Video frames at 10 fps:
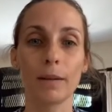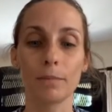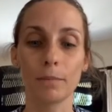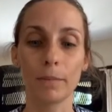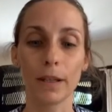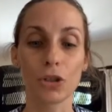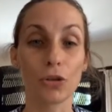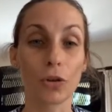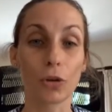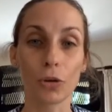but you've
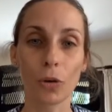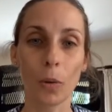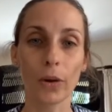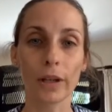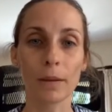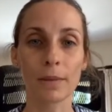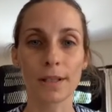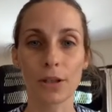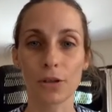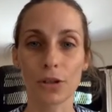got good quality
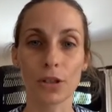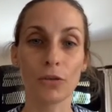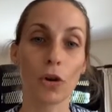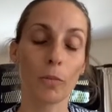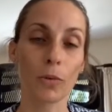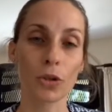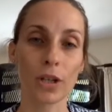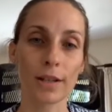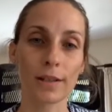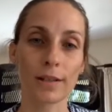materials and you've got more
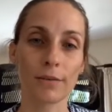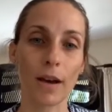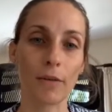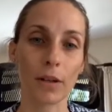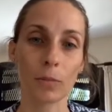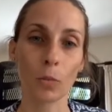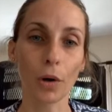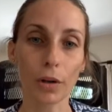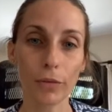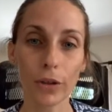chances of having them
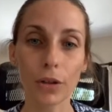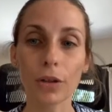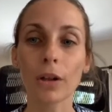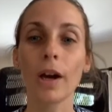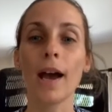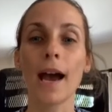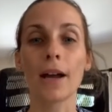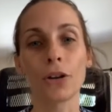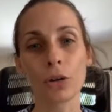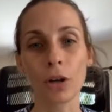work for you. And
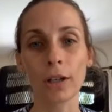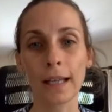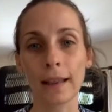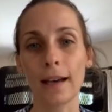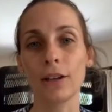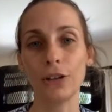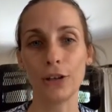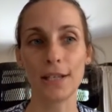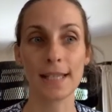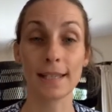not only that, you
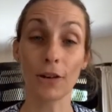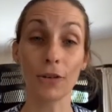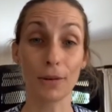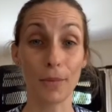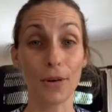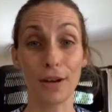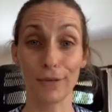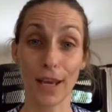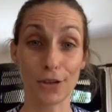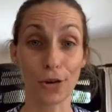can sell them on if
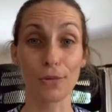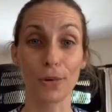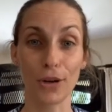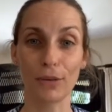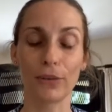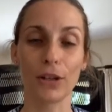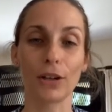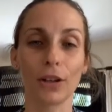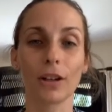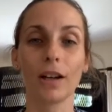they don't work for
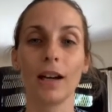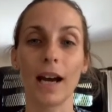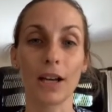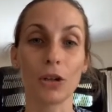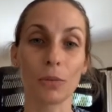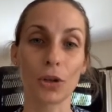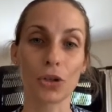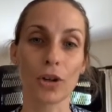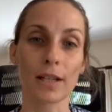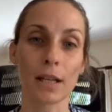you and you want to
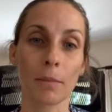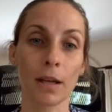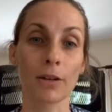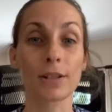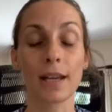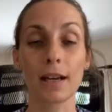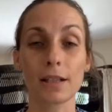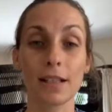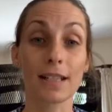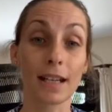try something else. They
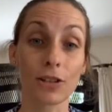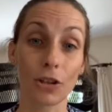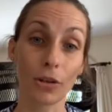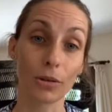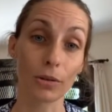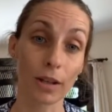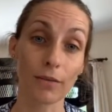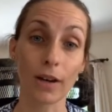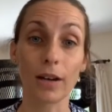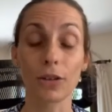actually tend to hold their
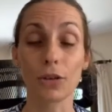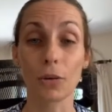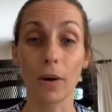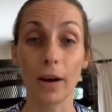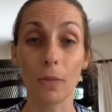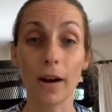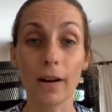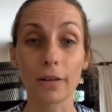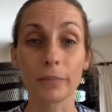value quite well.